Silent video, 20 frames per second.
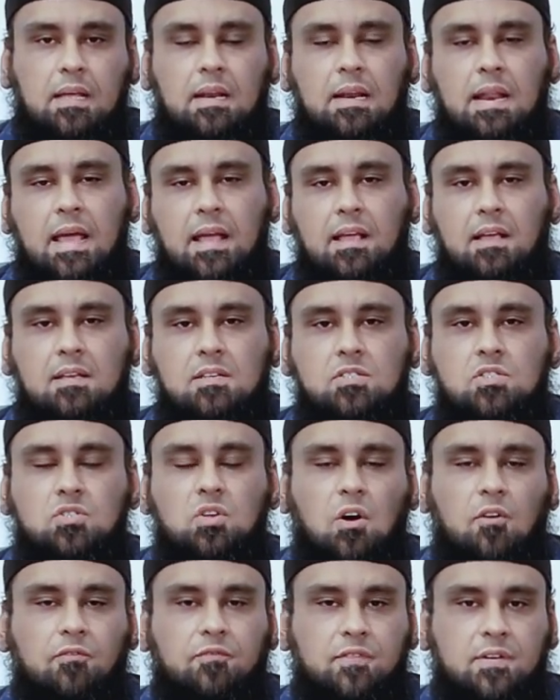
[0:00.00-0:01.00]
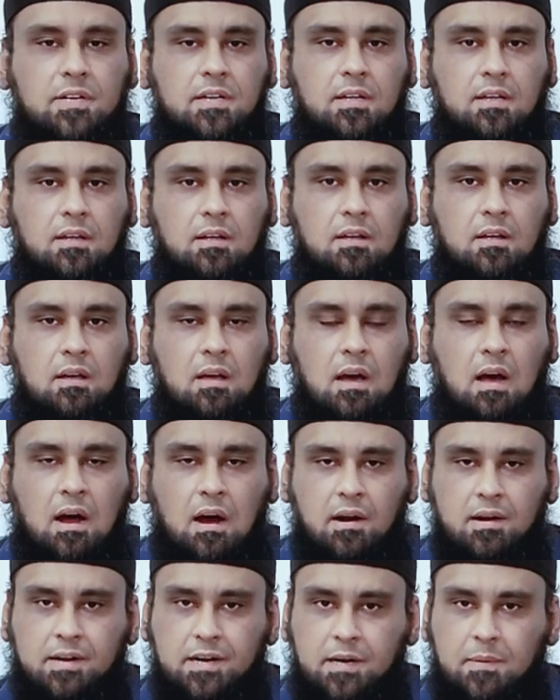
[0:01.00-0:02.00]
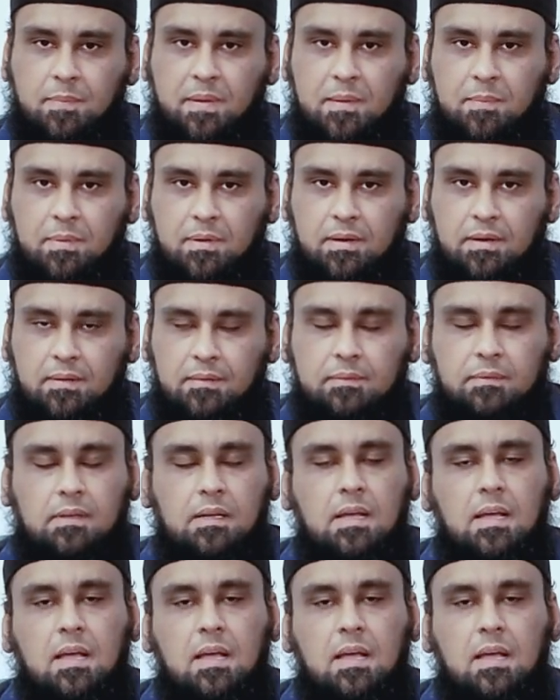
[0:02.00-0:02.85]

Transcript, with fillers: like soft hearted people.